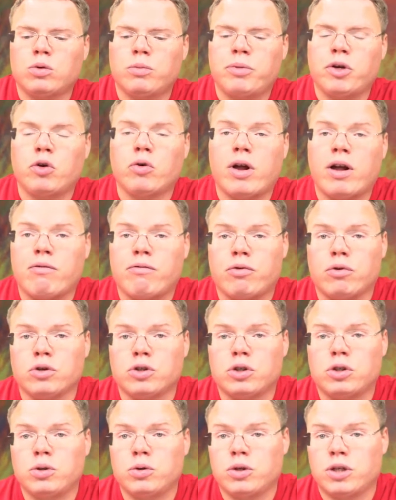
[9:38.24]
would be great for a
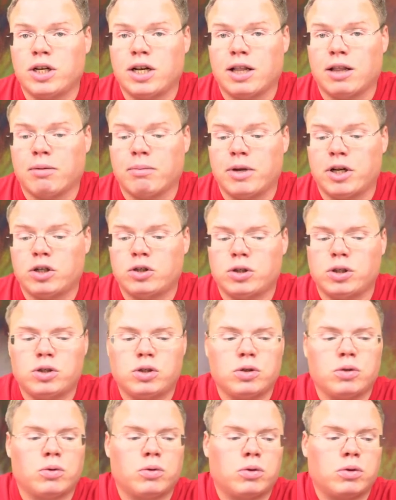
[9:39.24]
student in elementary
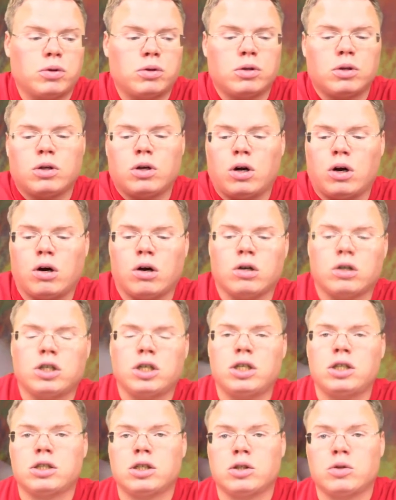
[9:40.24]
school.
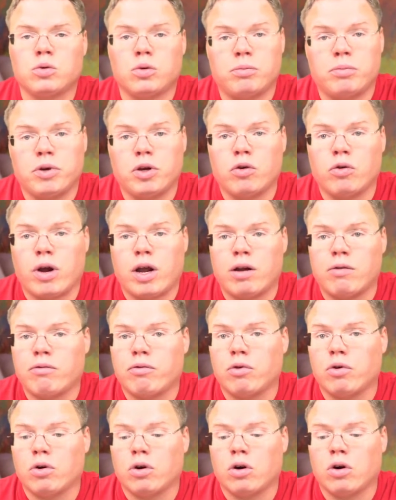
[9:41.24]
Artezas would be great
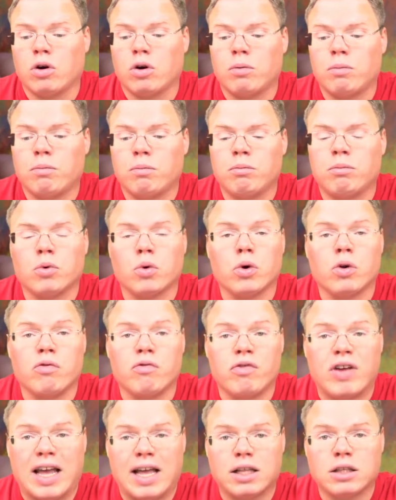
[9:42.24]
for more
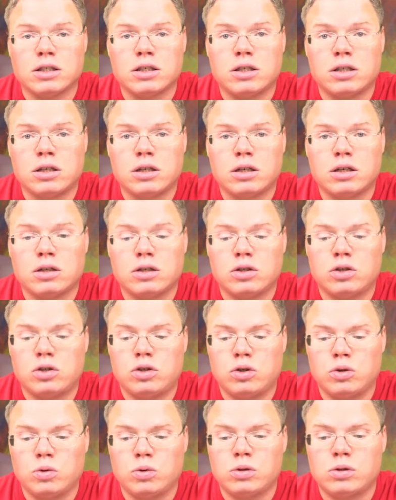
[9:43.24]
advanced
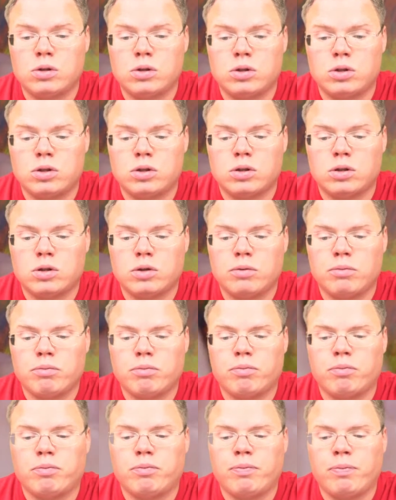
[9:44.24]
students.
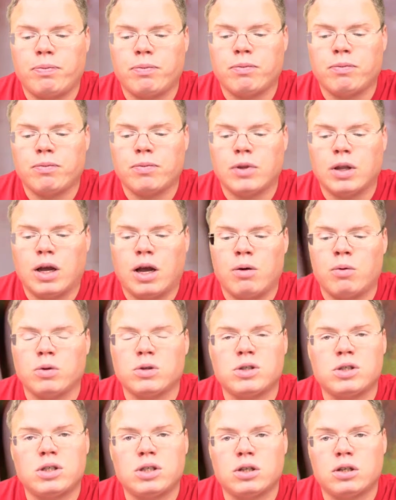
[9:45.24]
I
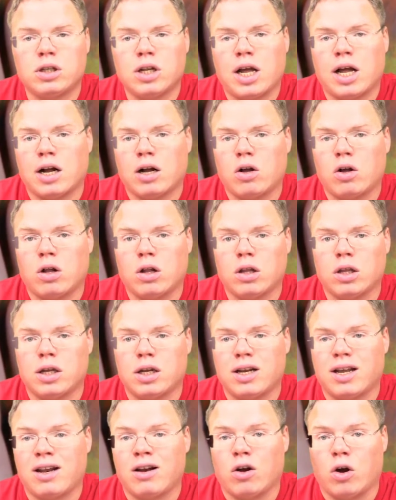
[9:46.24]
would still not call
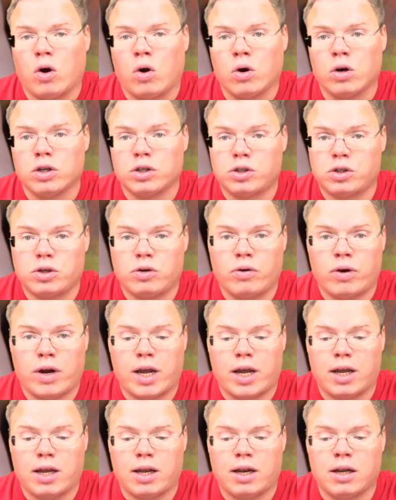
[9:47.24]
it an artist
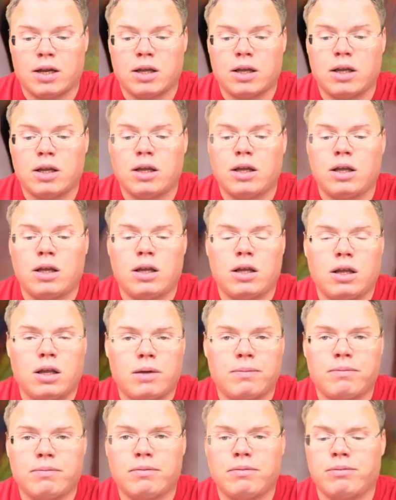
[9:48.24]
grade
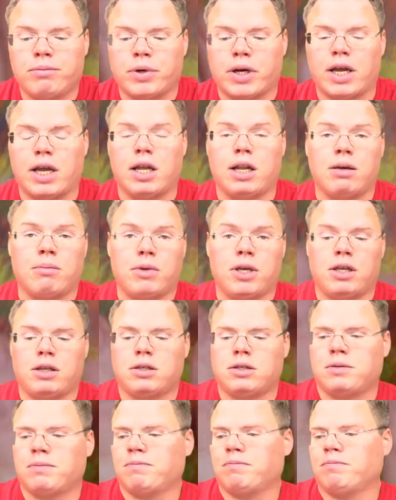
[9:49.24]
by any
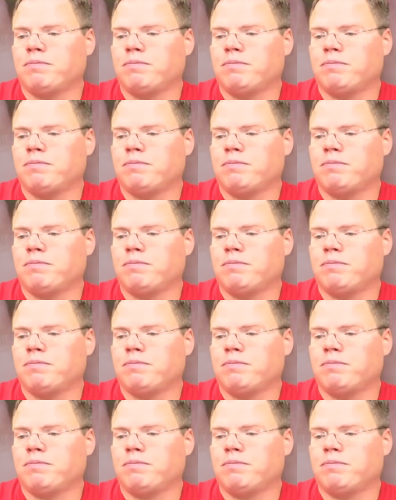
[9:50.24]
means.